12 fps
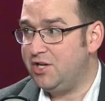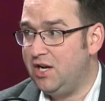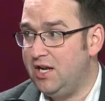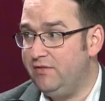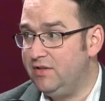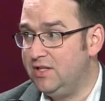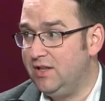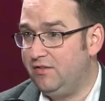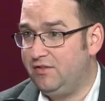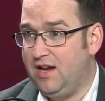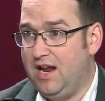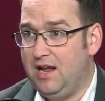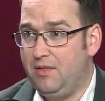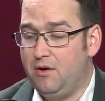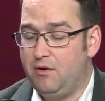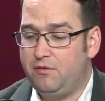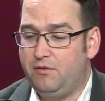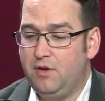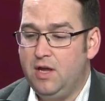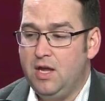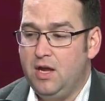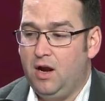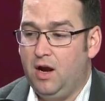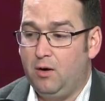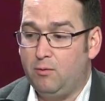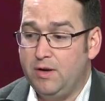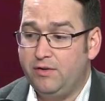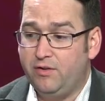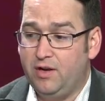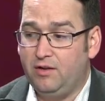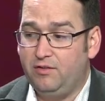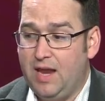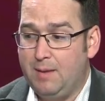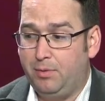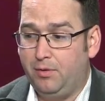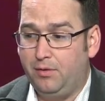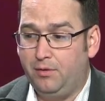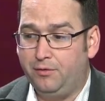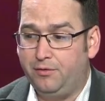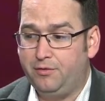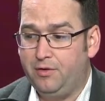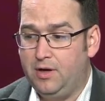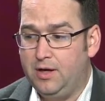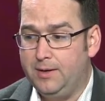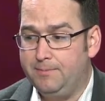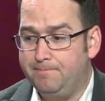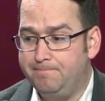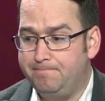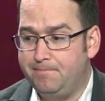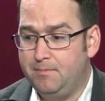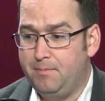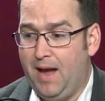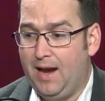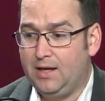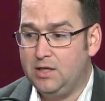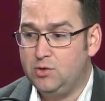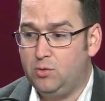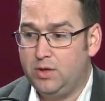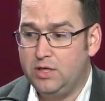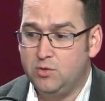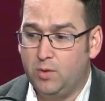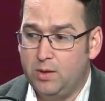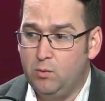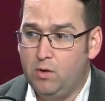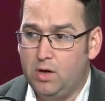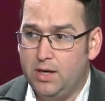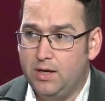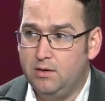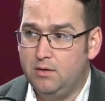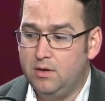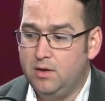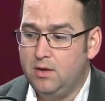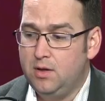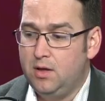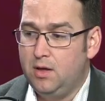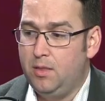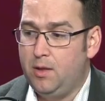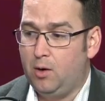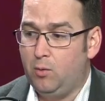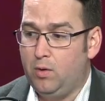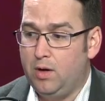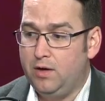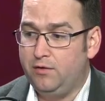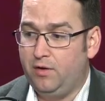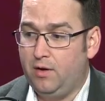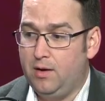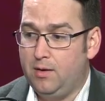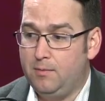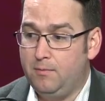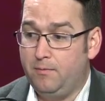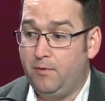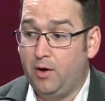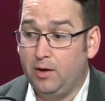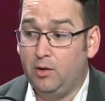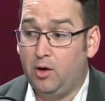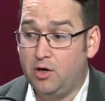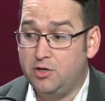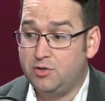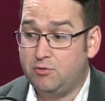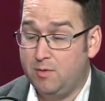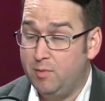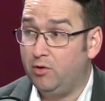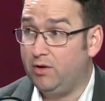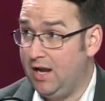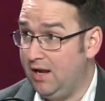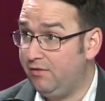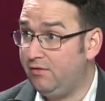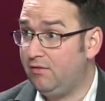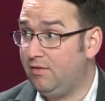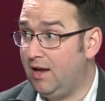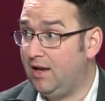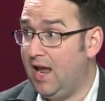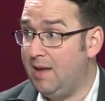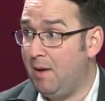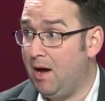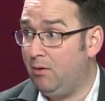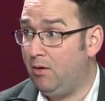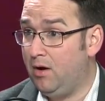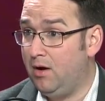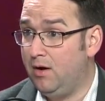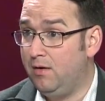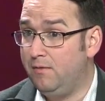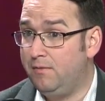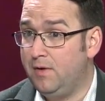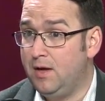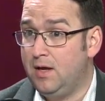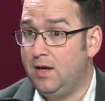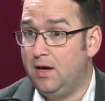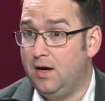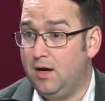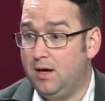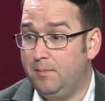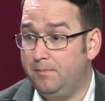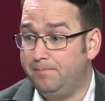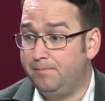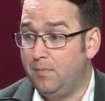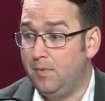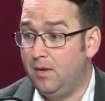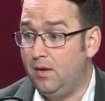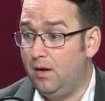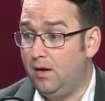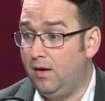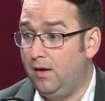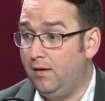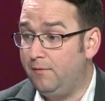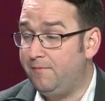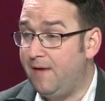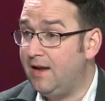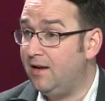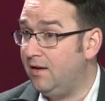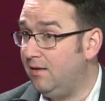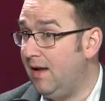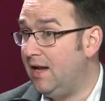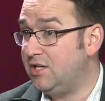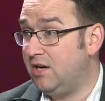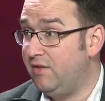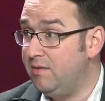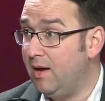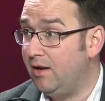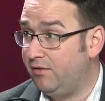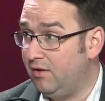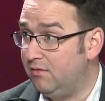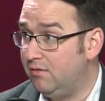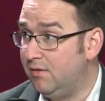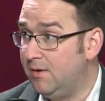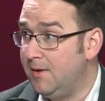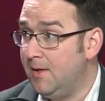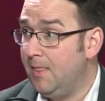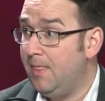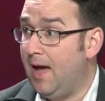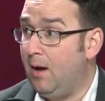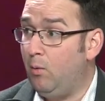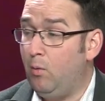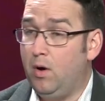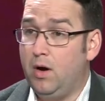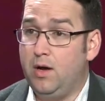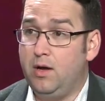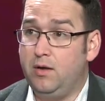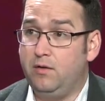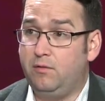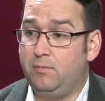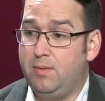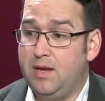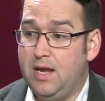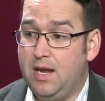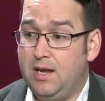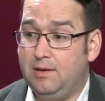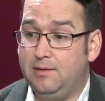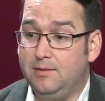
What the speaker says: even to this day. There's recent examples. Back in 2021, there was a very large criminal case that came out of a fake HIV medicine that was being